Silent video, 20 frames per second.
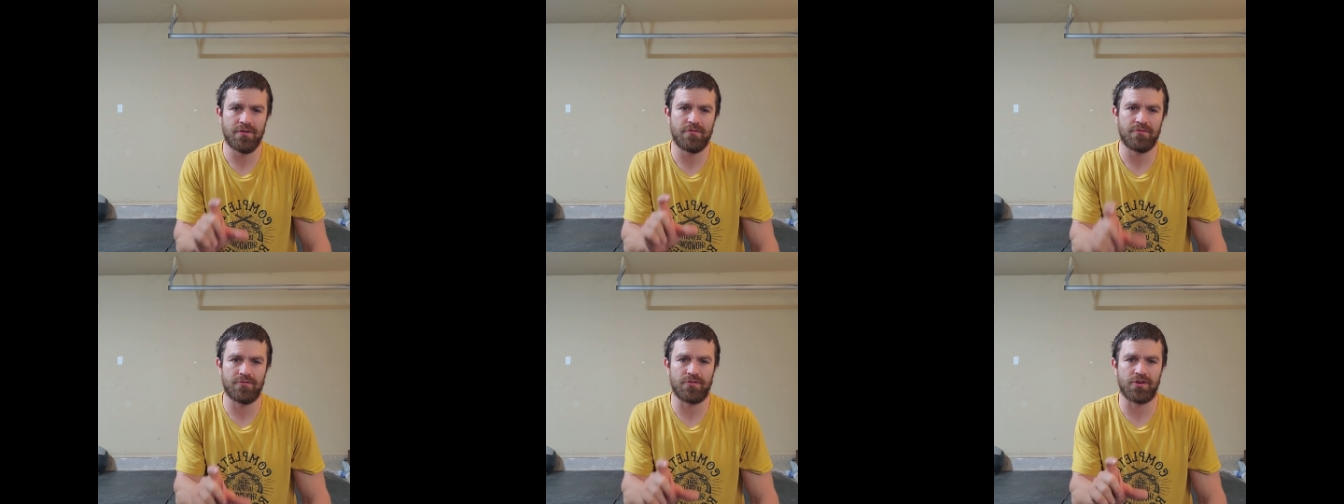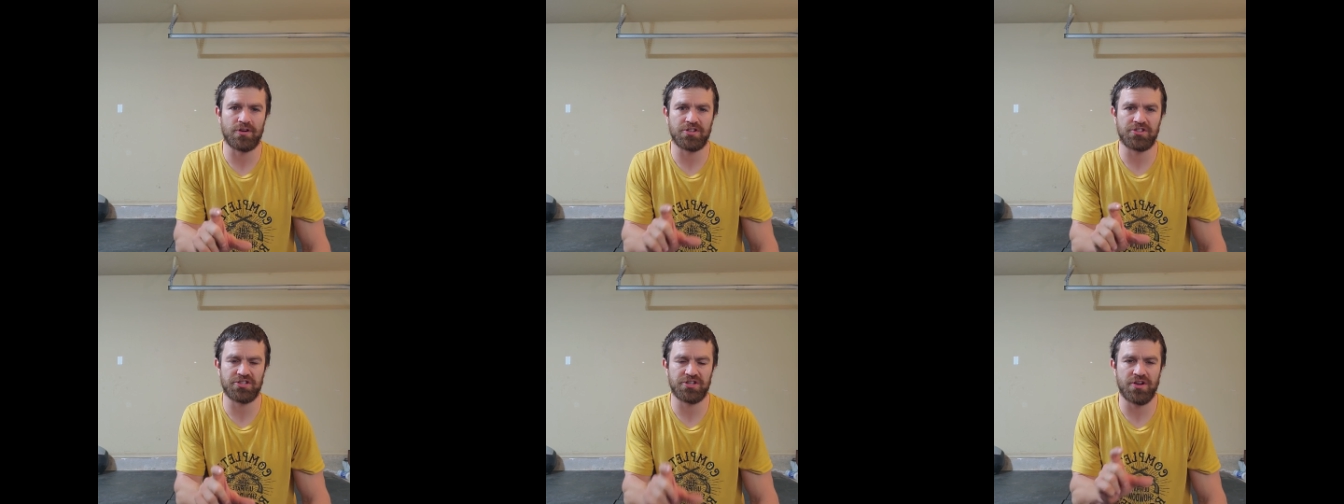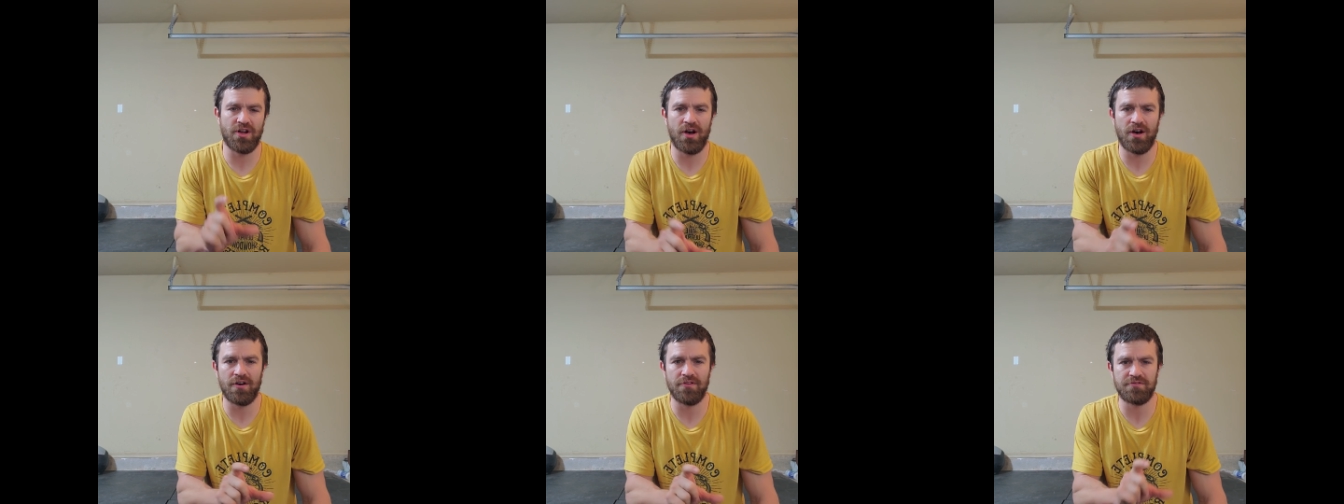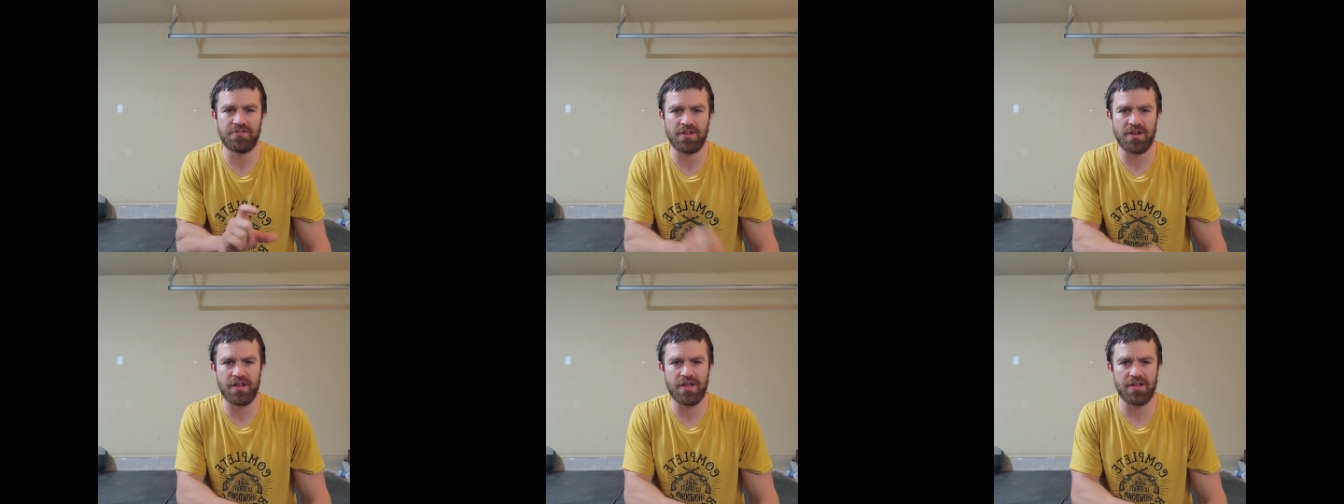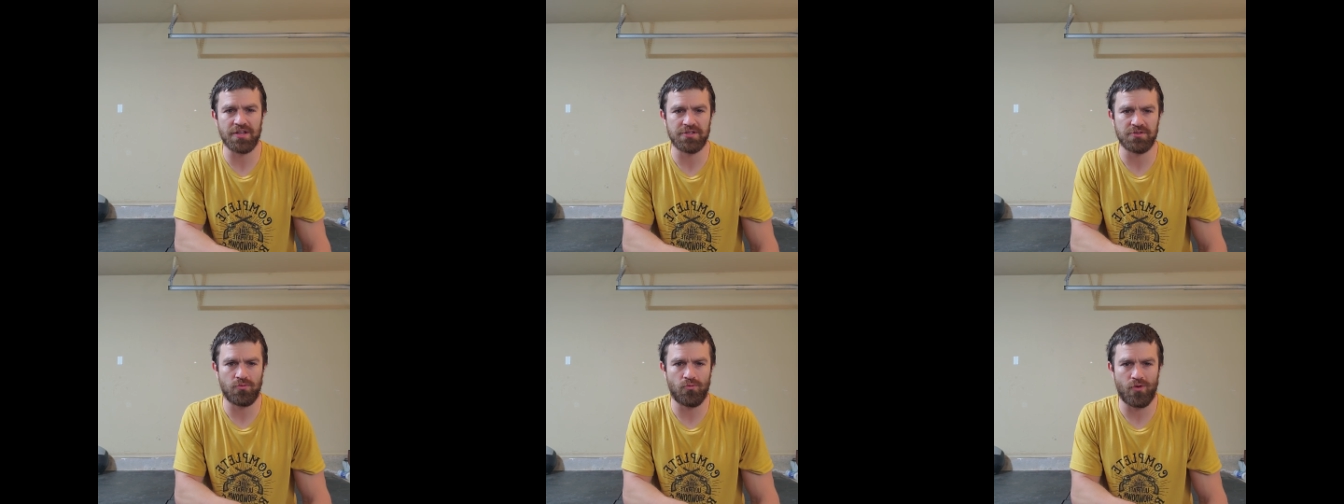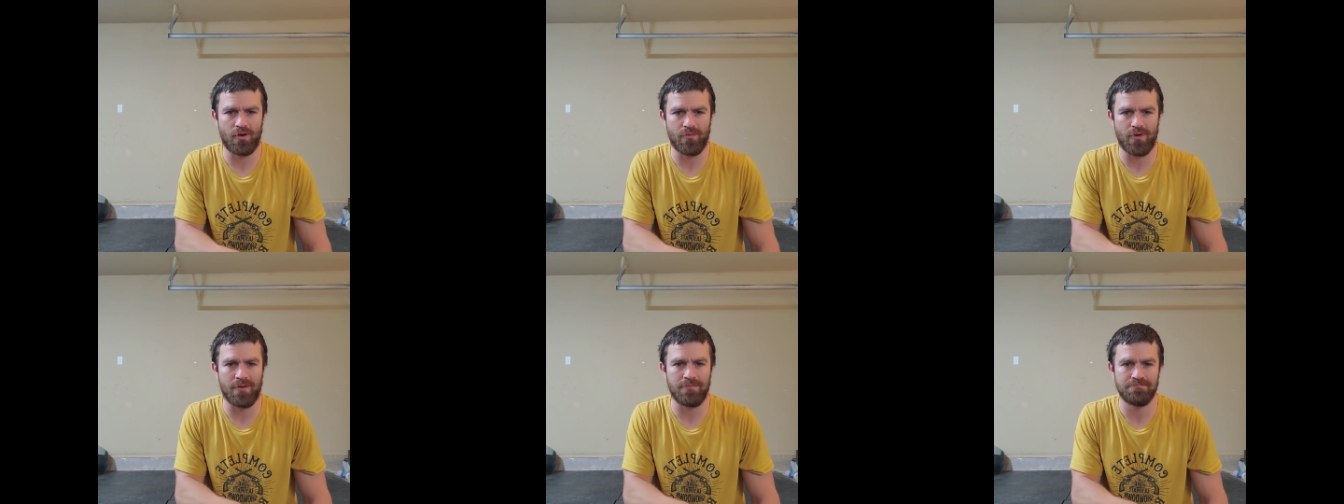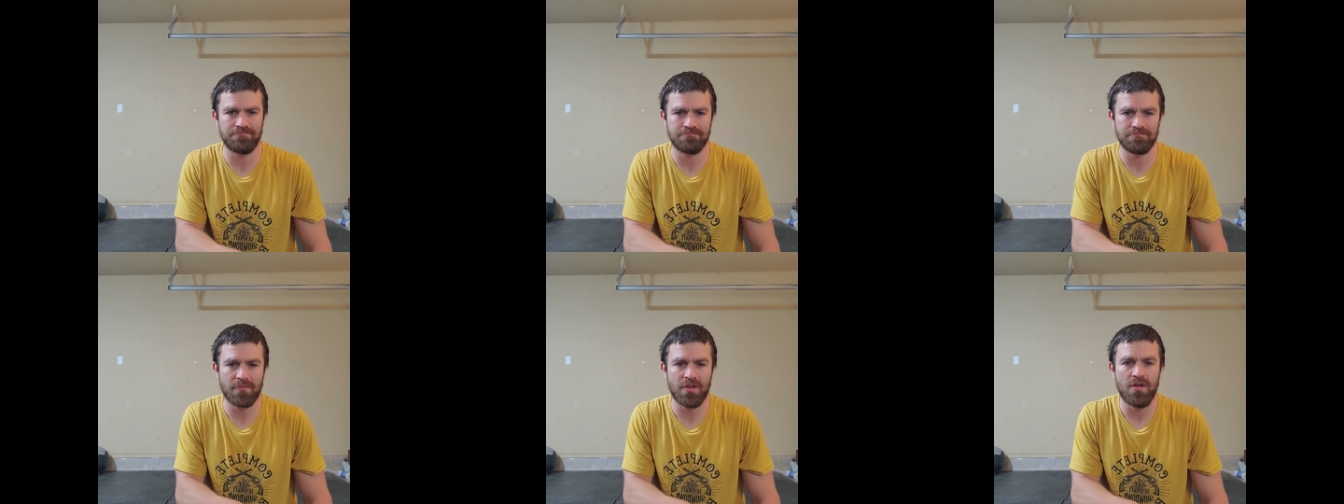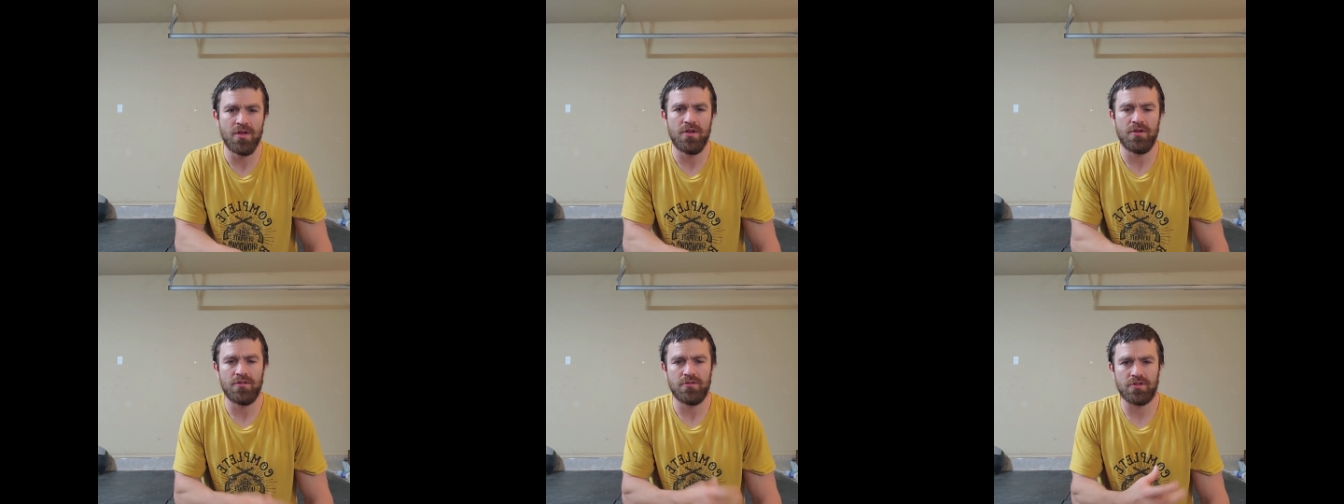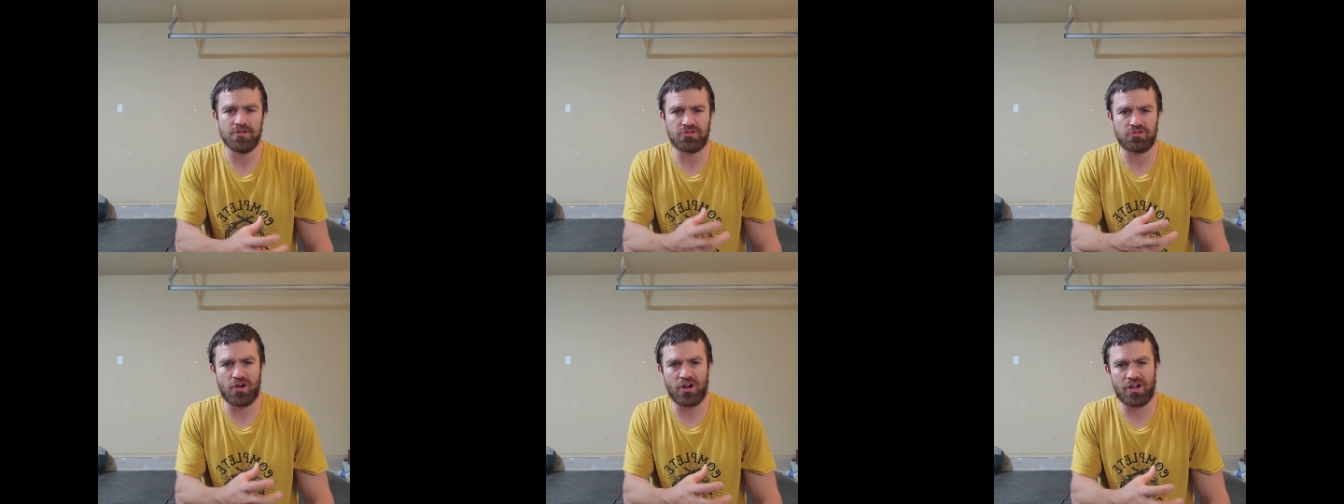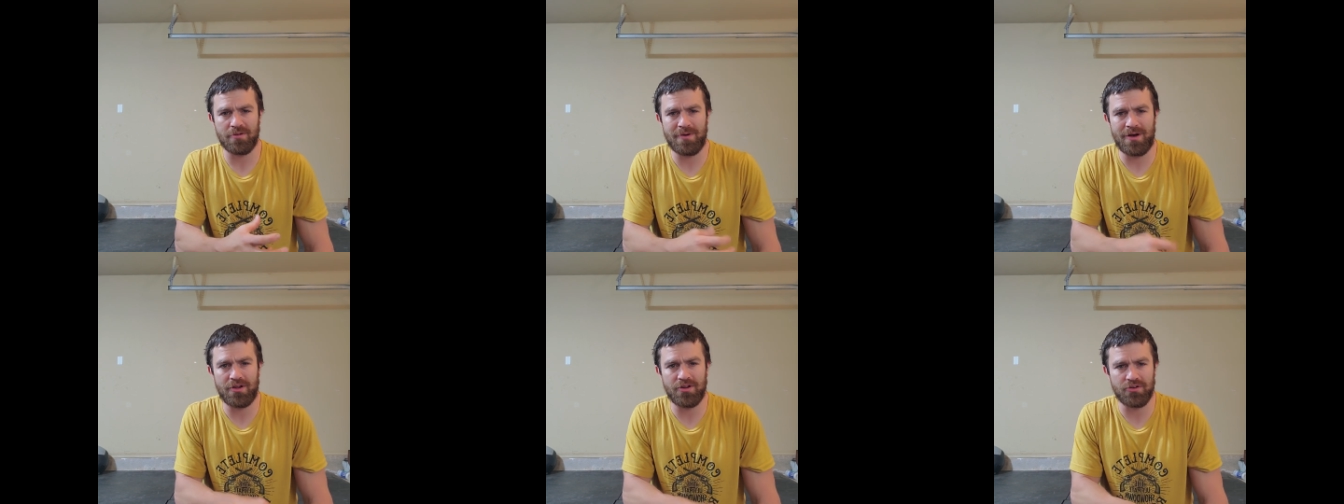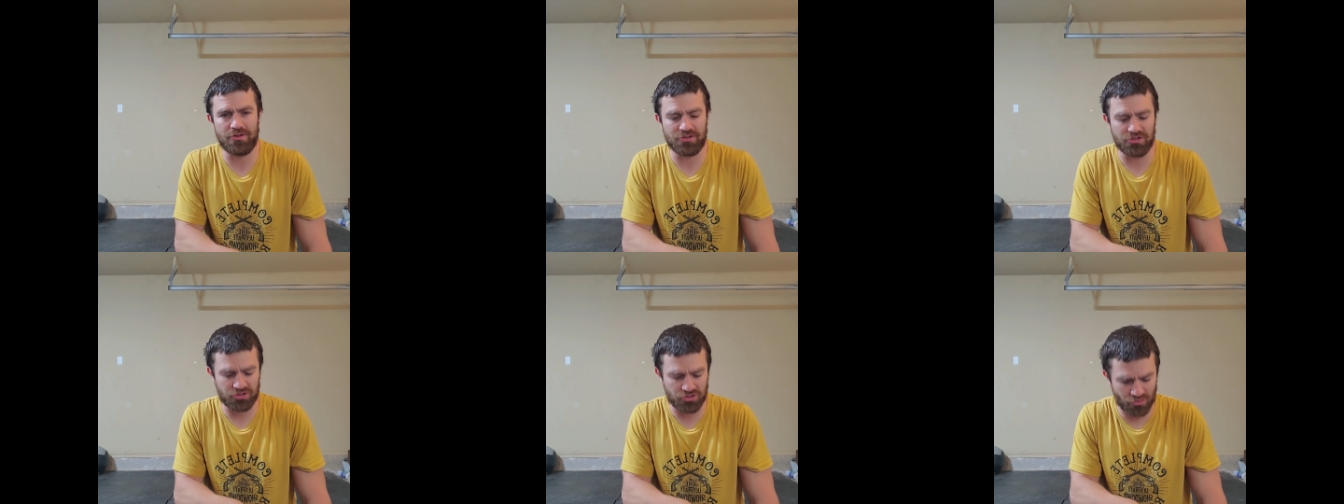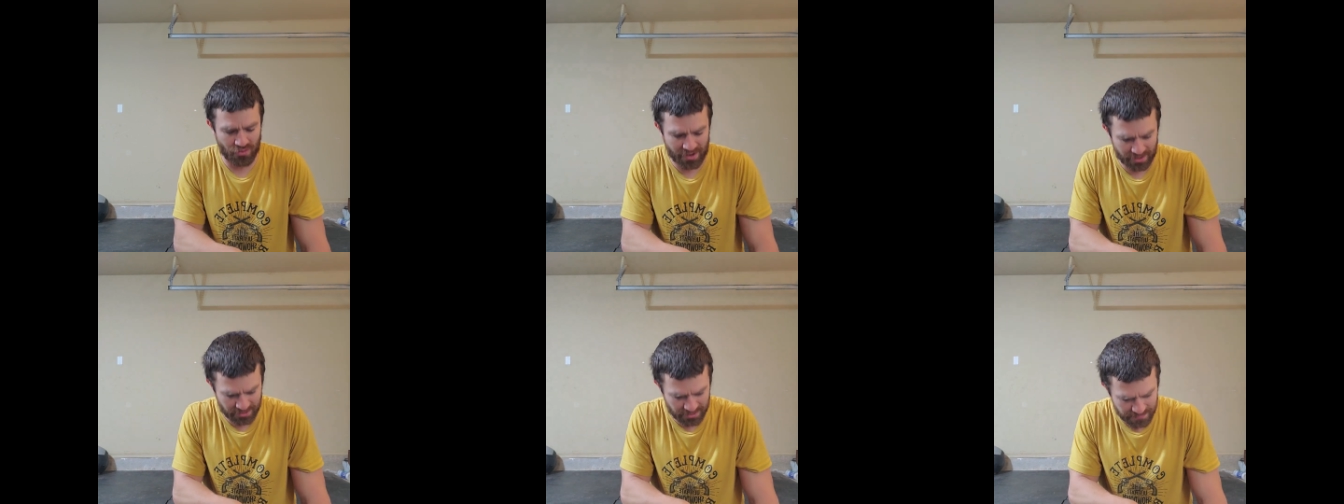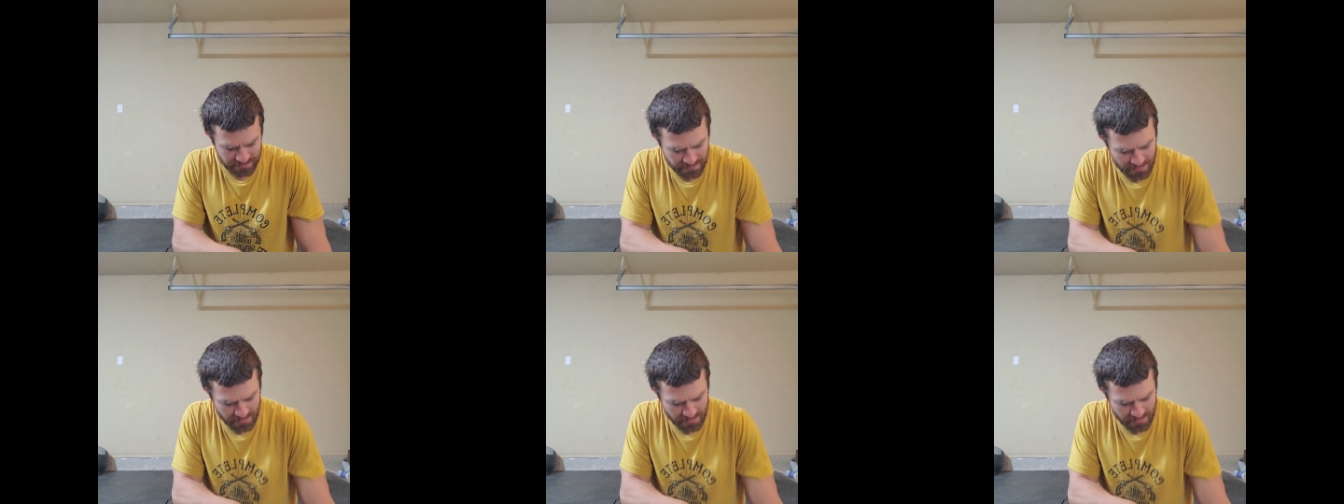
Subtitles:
version of today's warm-up. Let's talk about your strength.